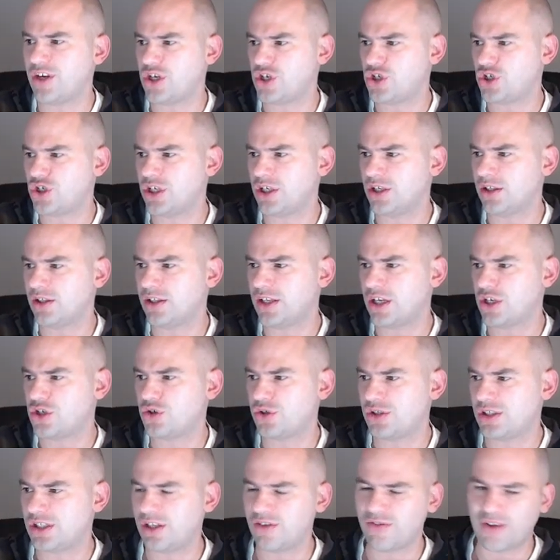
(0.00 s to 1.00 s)
shield that you
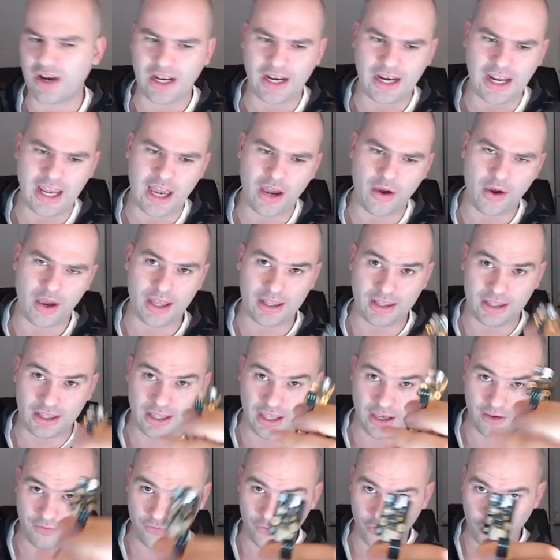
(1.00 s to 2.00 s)
see right now and the
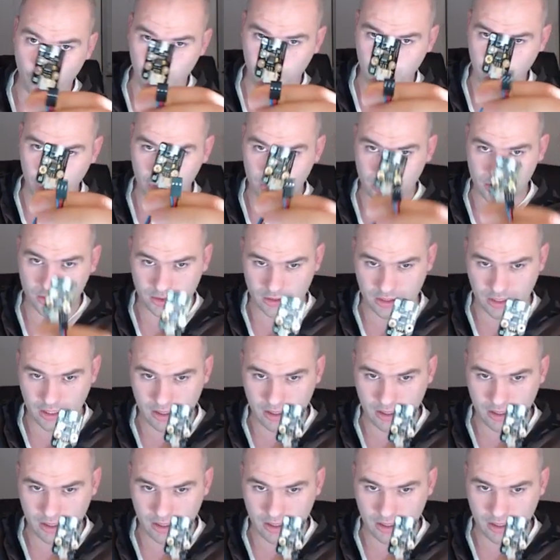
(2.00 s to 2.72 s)
DF Robot